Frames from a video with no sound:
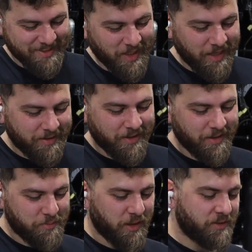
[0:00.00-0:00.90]
shout out to
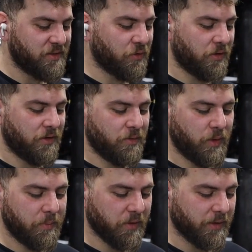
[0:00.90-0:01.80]
Clutch Masters for
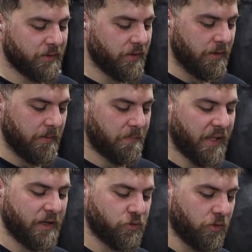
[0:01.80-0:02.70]
rebuilding the
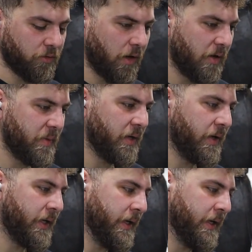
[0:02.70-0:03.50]
actual throwout bearing,